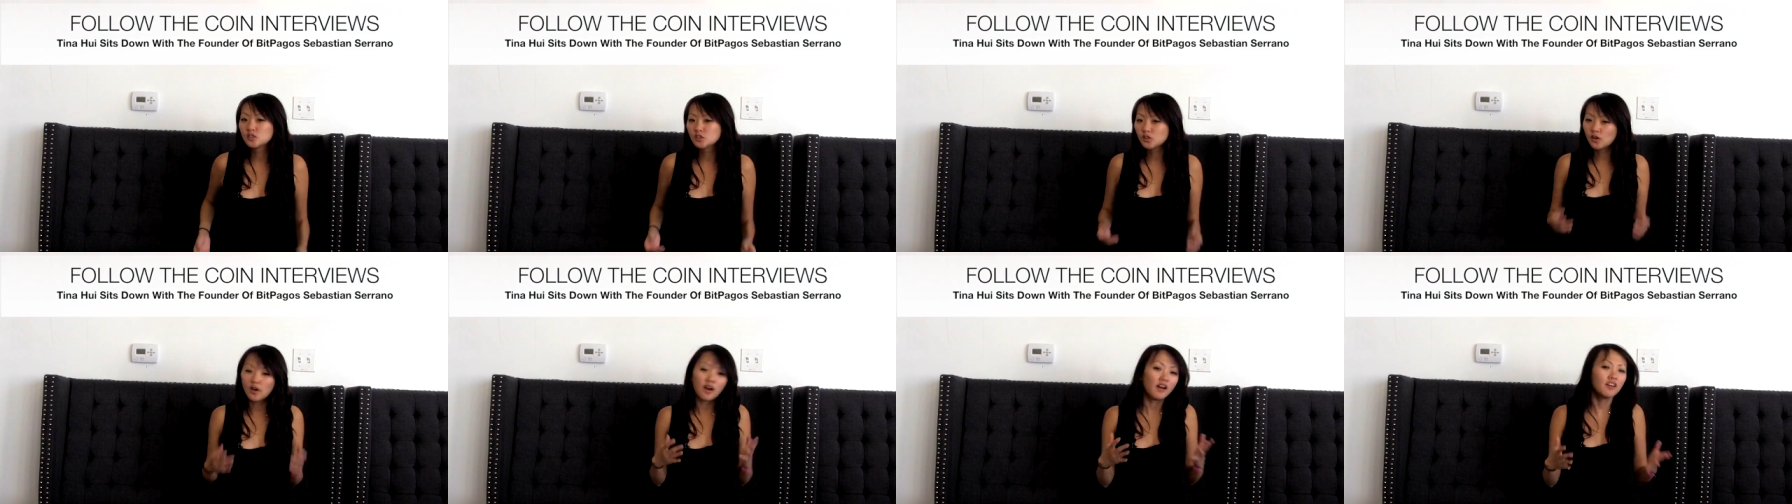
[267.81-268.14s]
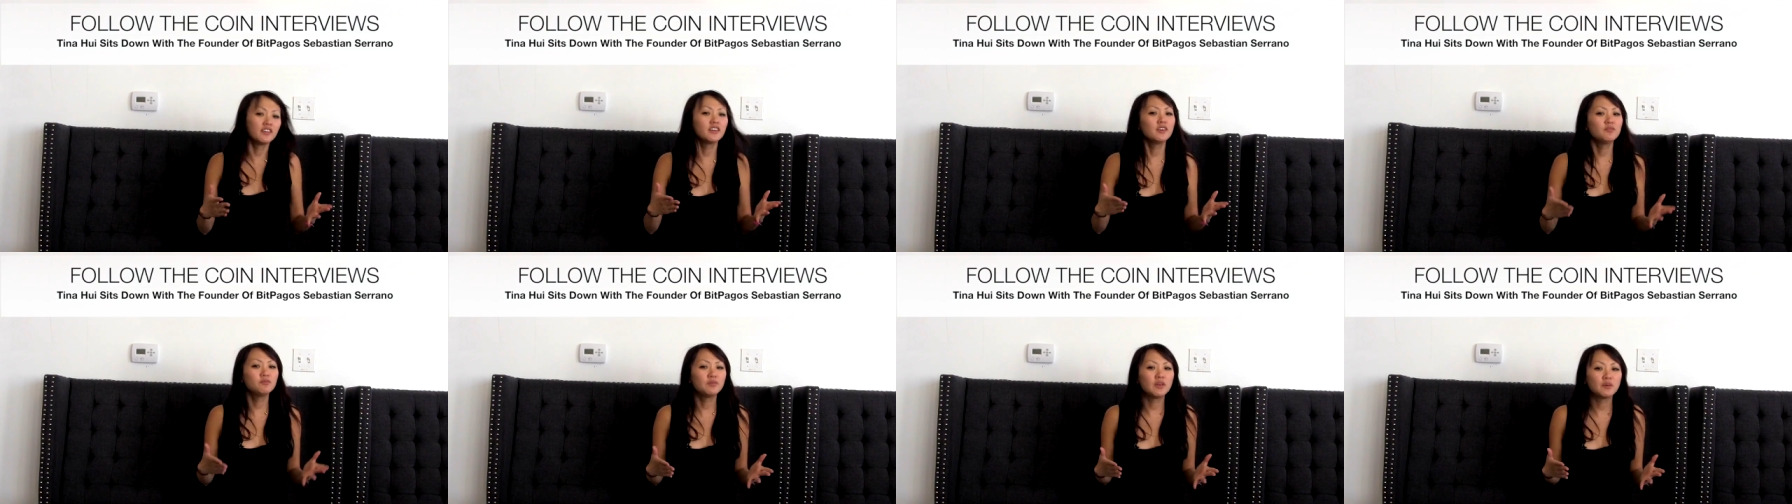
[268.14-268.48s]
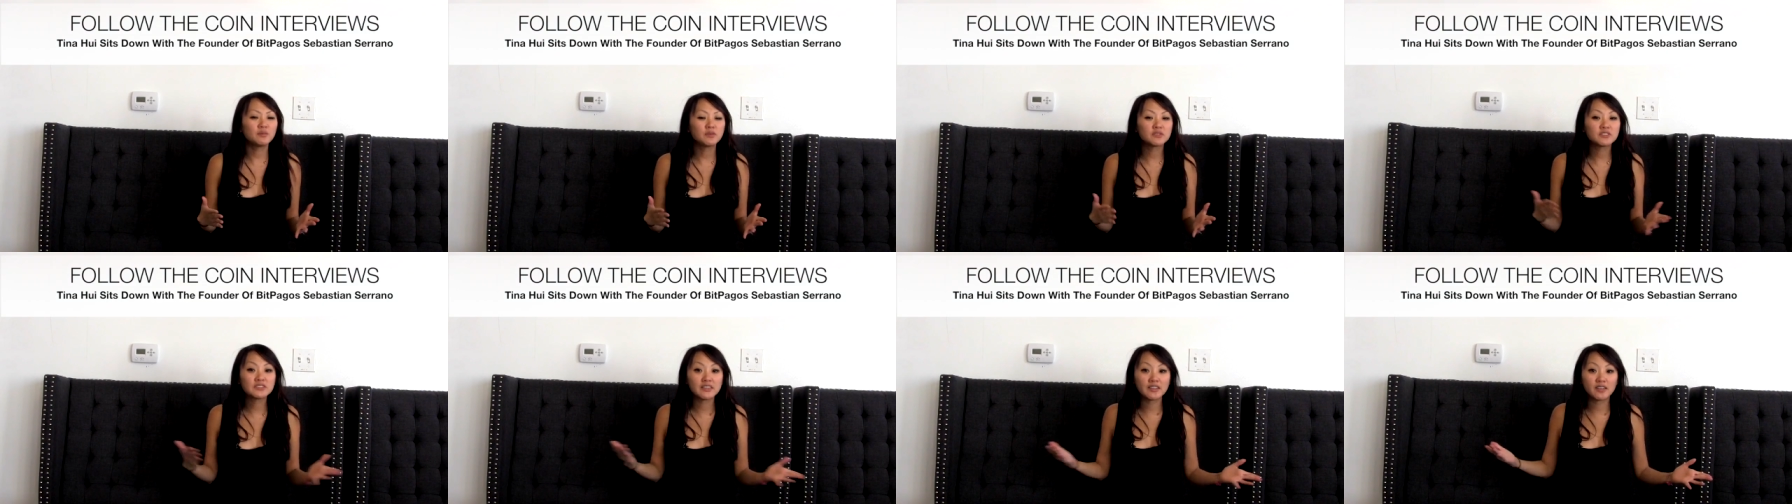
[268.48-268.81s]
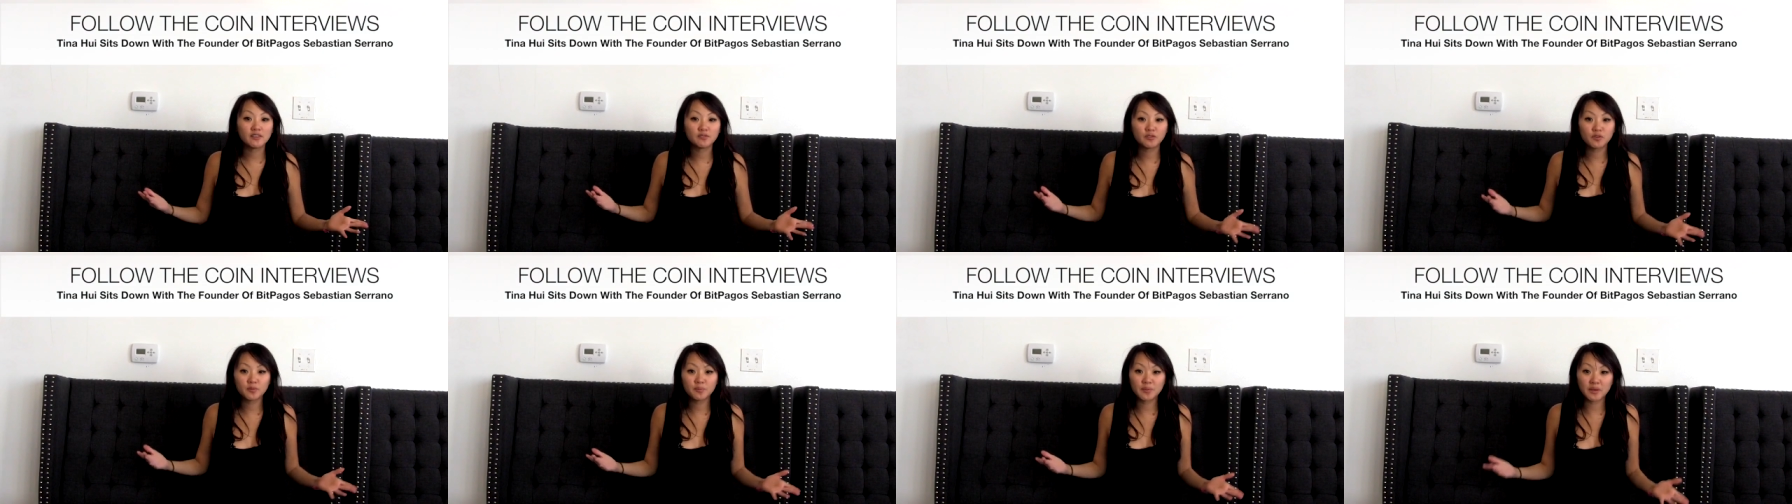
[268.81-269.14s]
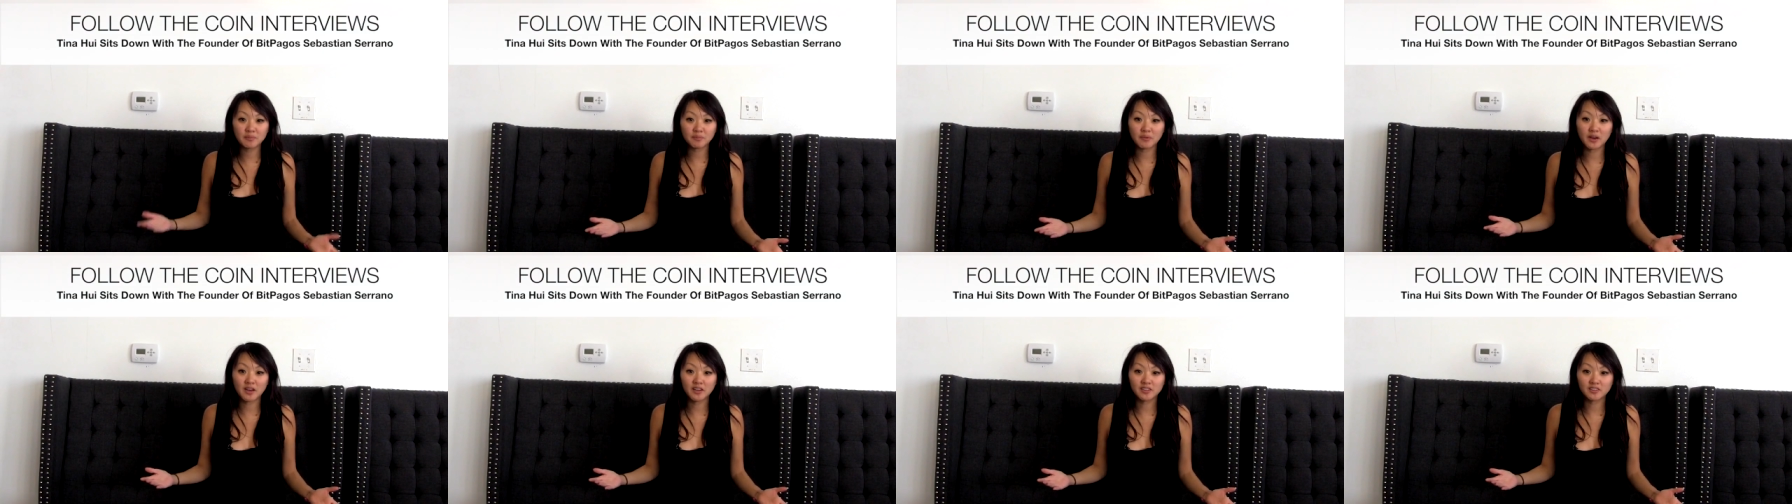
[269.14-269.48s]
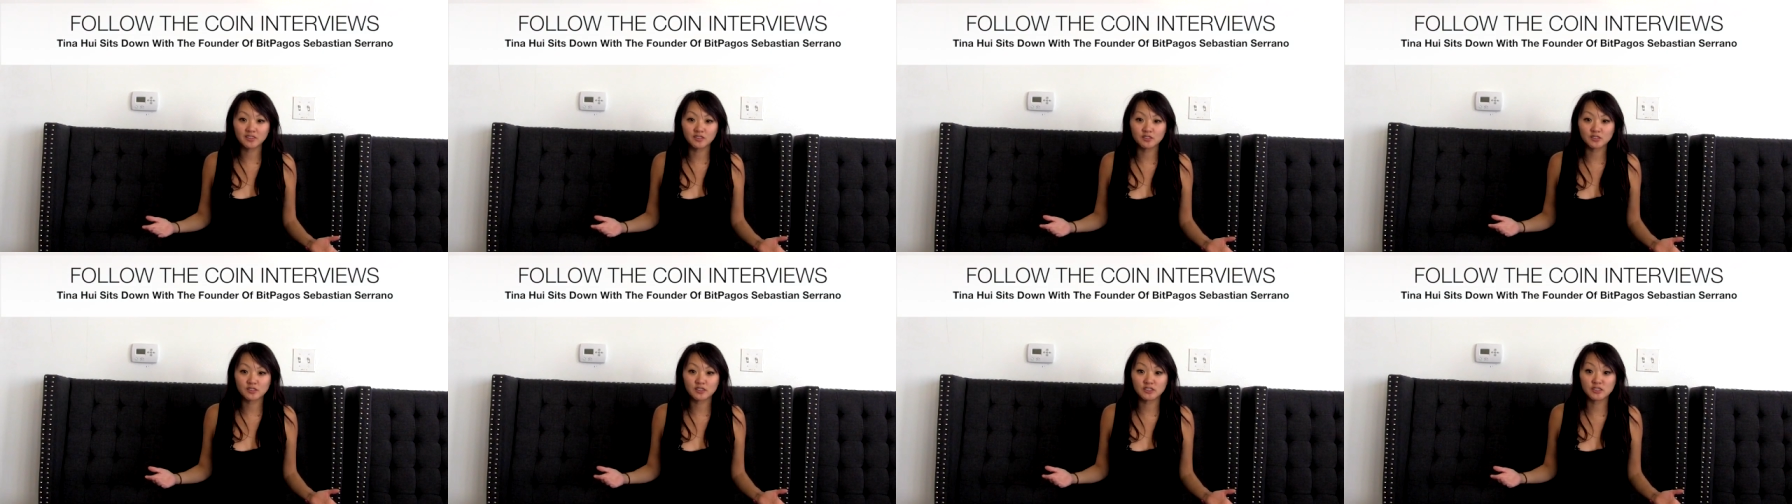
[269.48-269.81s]
So how can people sign up for
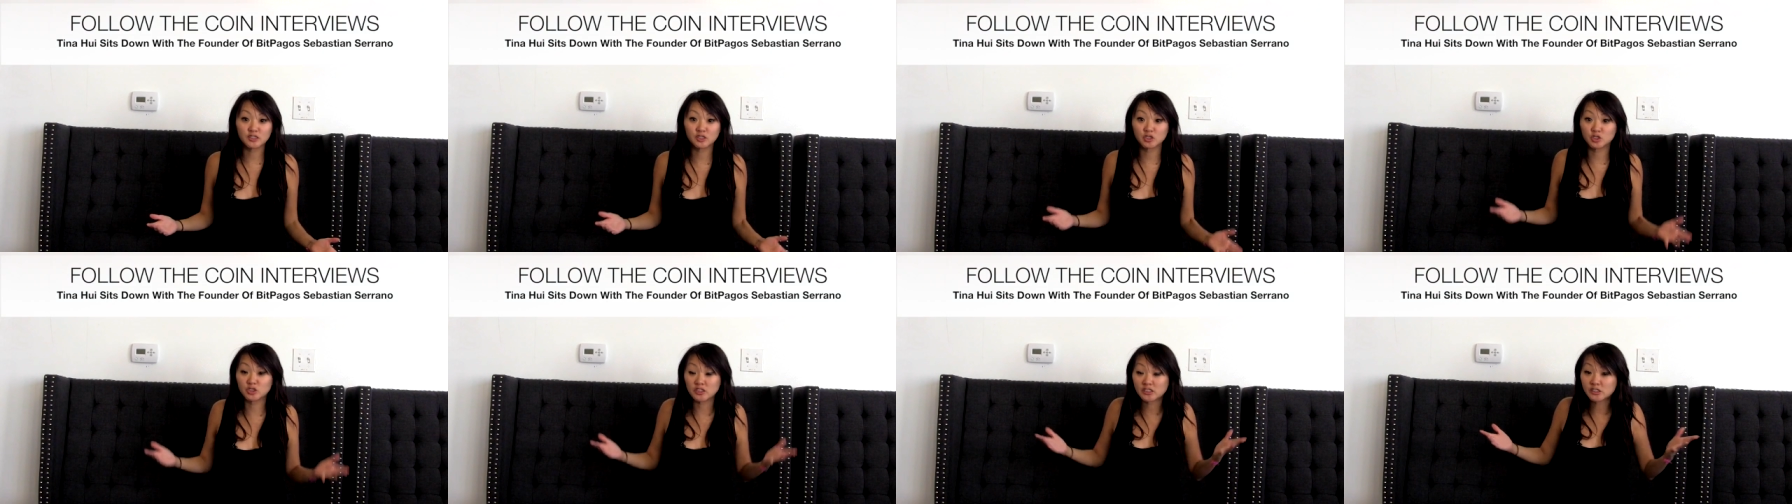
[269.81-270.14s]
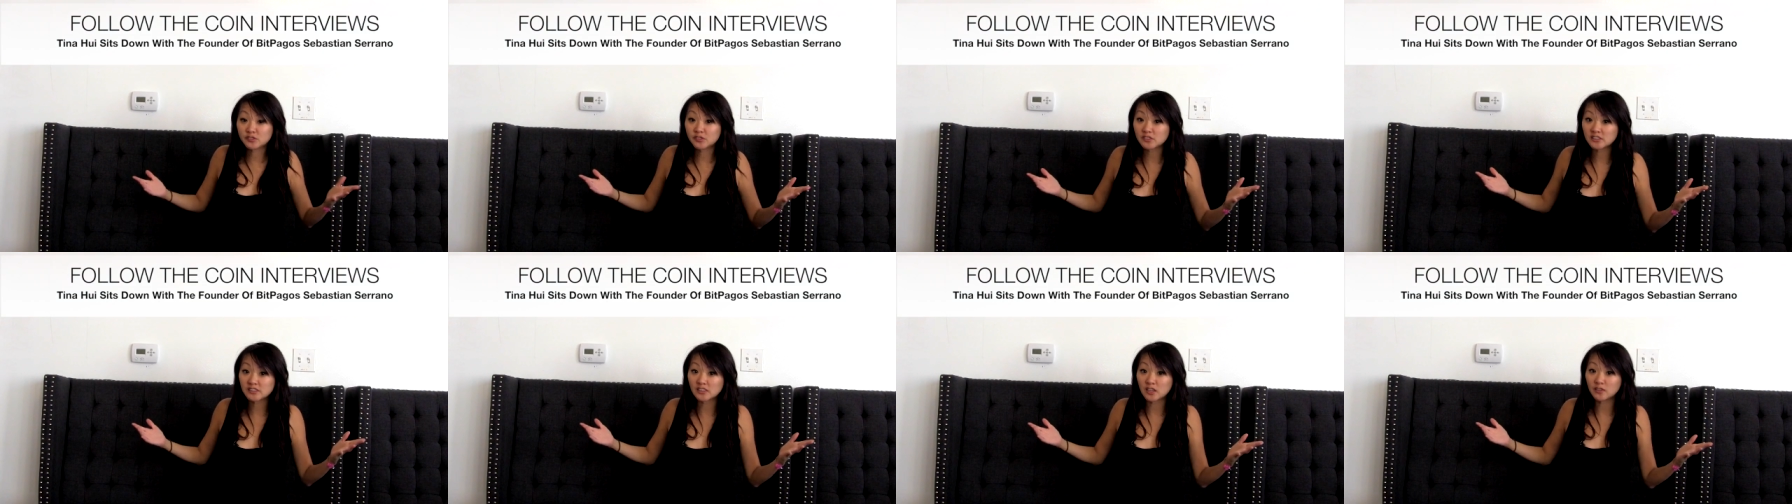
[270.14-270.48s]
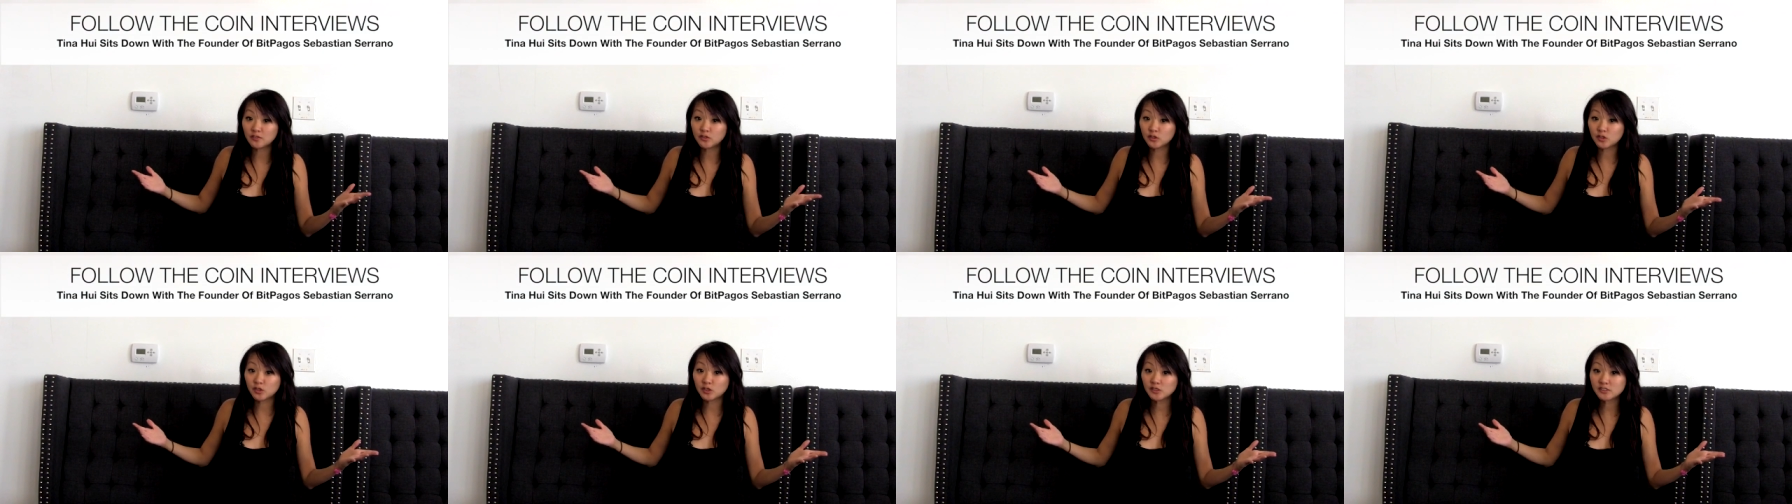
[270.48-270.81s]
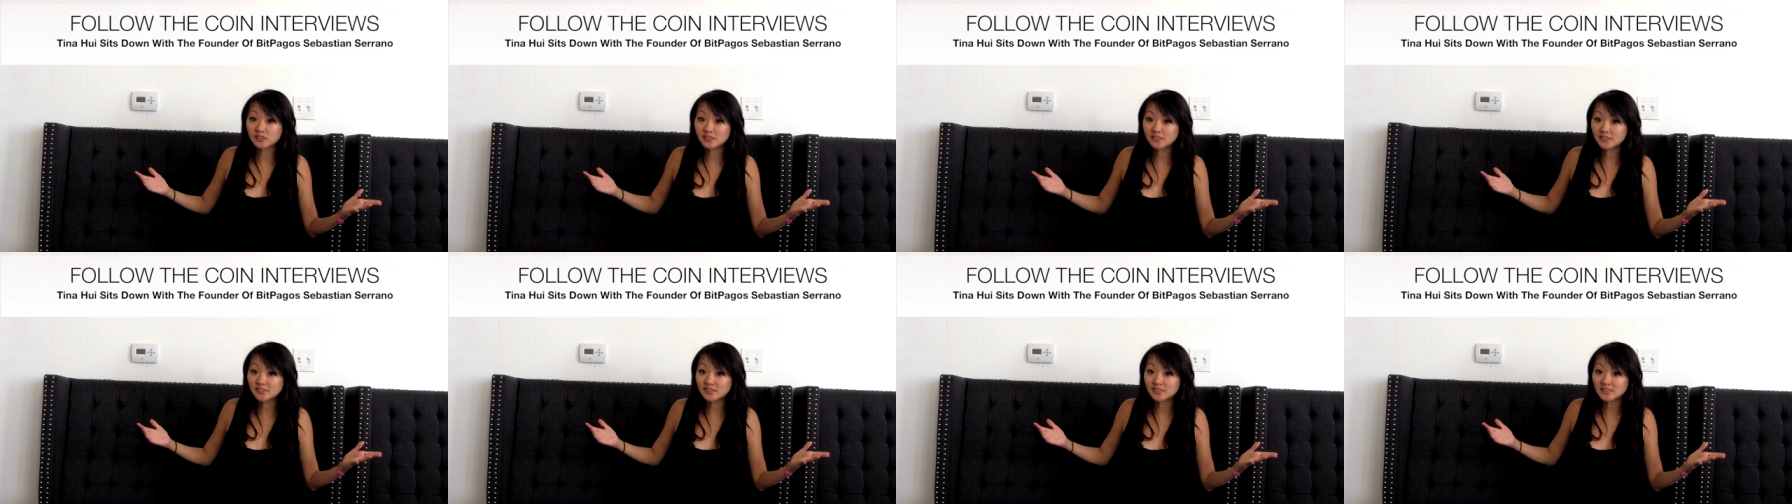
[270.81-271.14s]
BitPagos? Is it just for cell phone users?